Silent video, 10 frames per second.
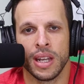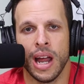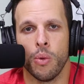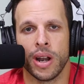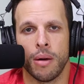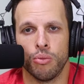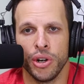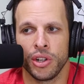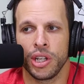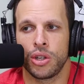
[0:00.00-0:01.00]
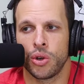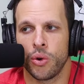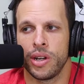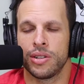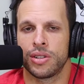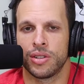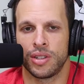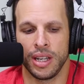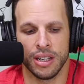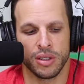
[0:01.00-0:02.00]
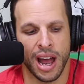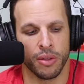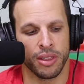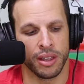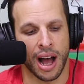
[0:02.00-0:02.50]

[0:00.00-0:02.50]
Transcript: Now, what I'm really curious to see is now the